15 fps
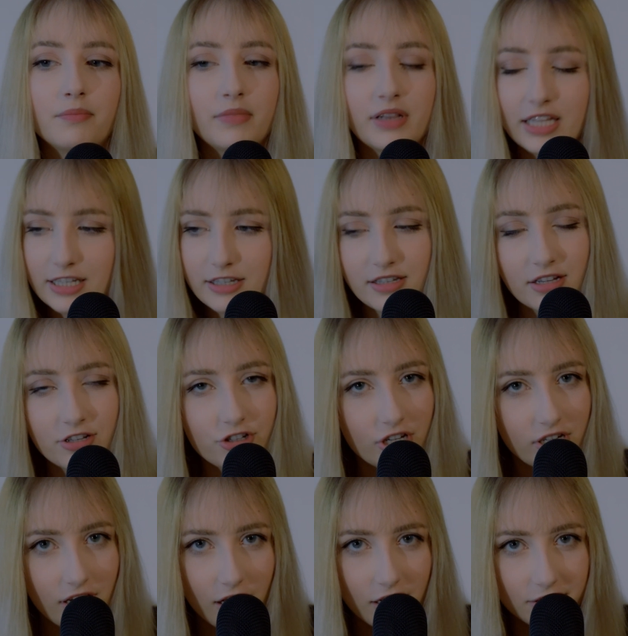please
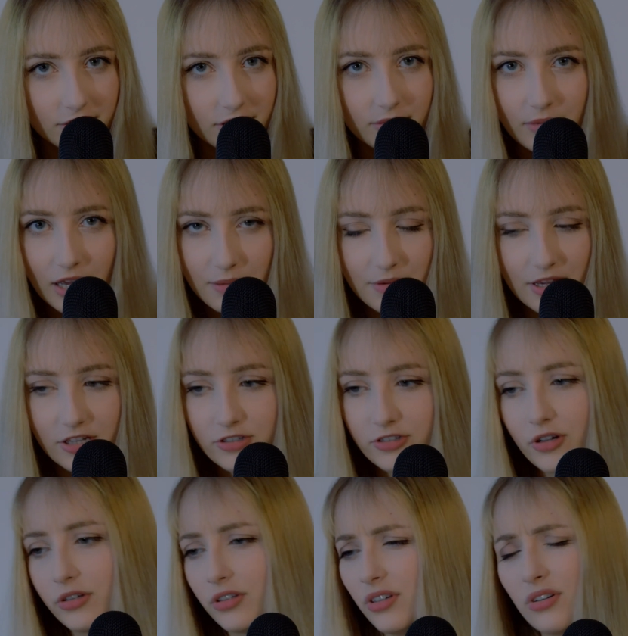check out my
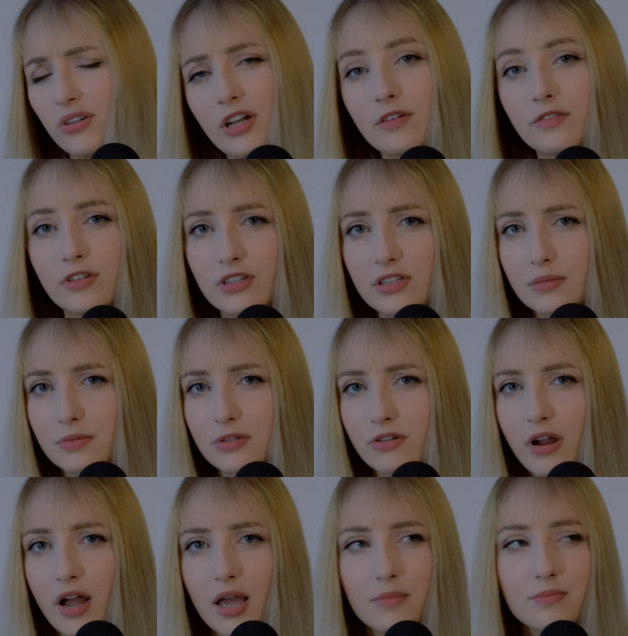Patreon. You don't have to
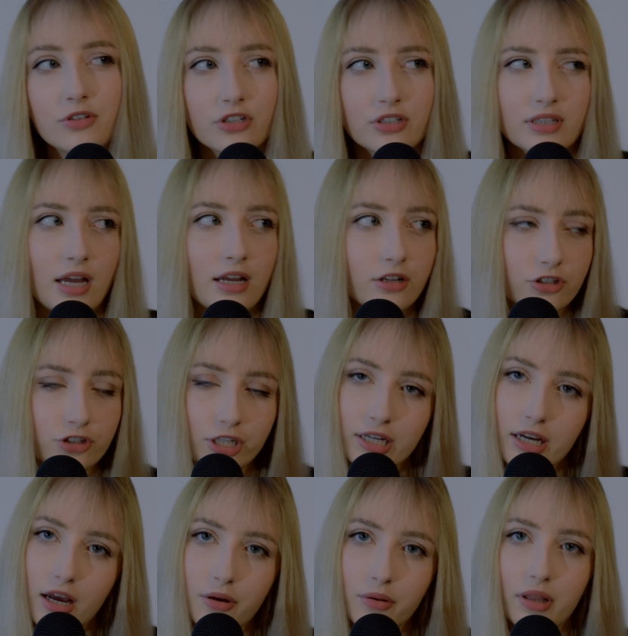subscribe, just kind of
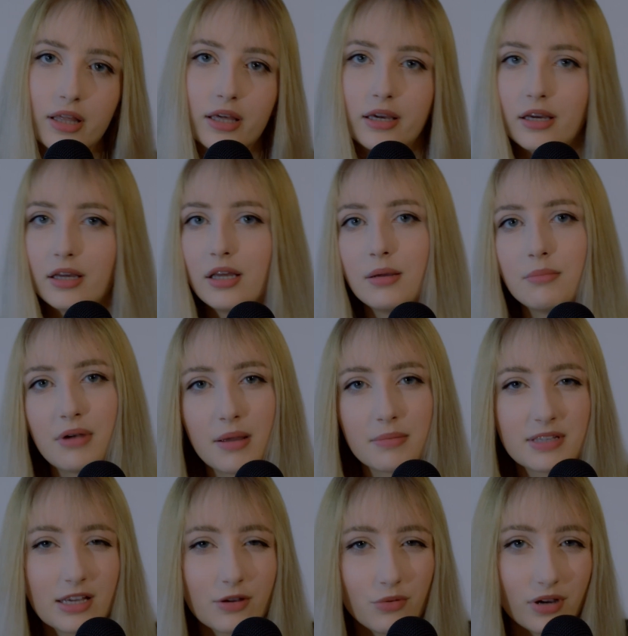check out like
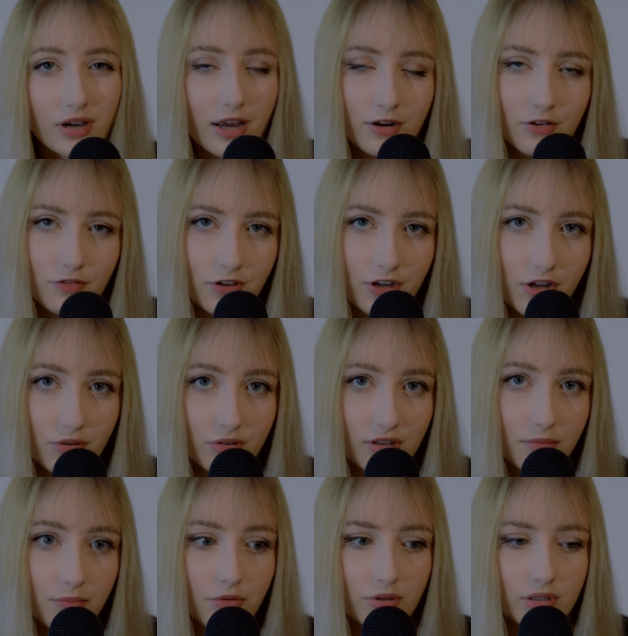perhaps like what kind of videos
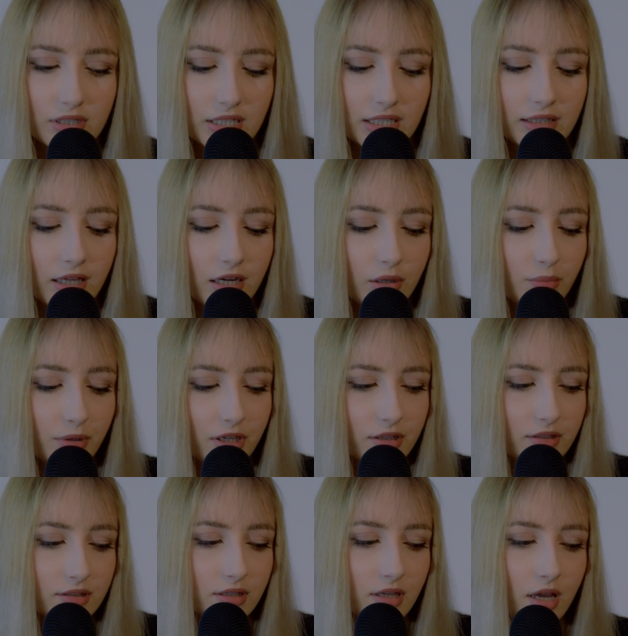I'm posting there,
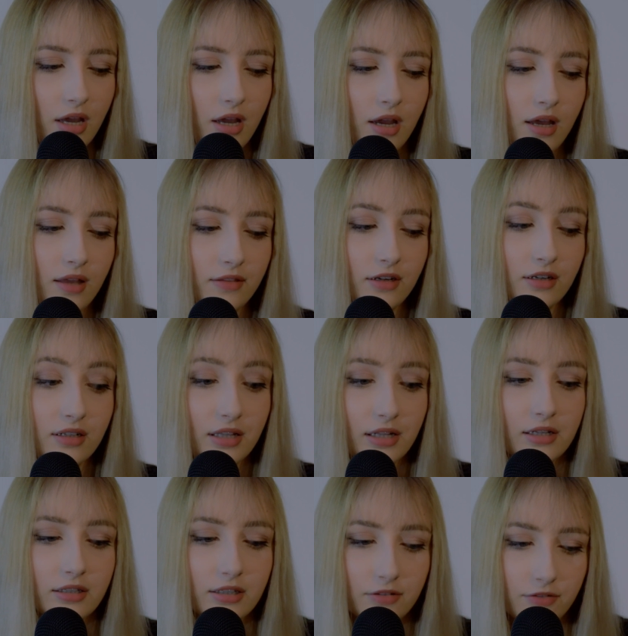because they're a
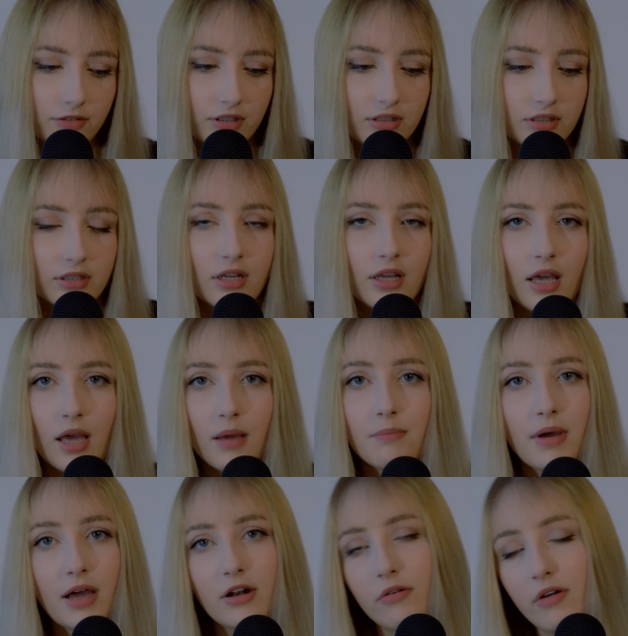little different. And
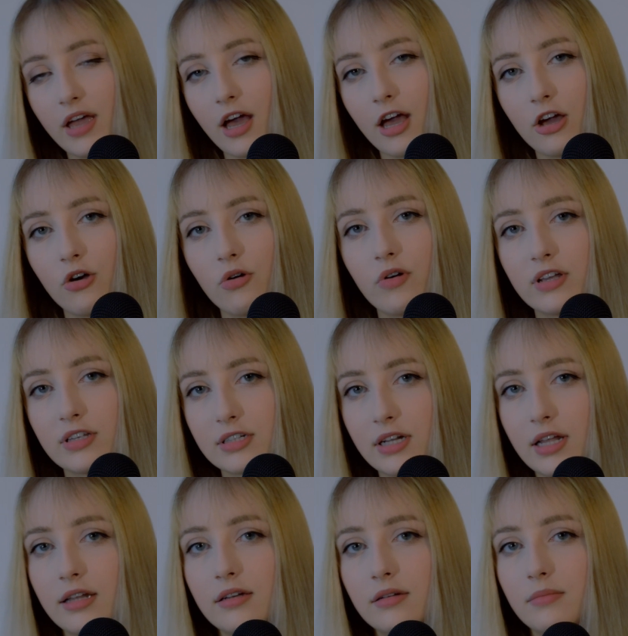by the way, I always
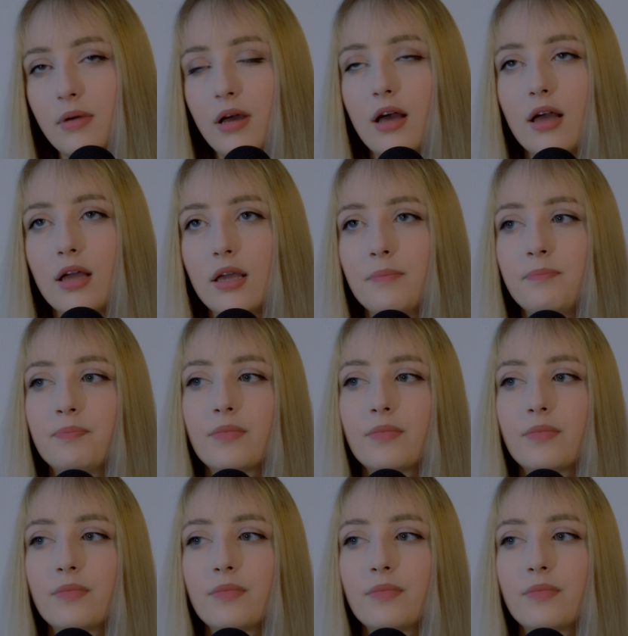let my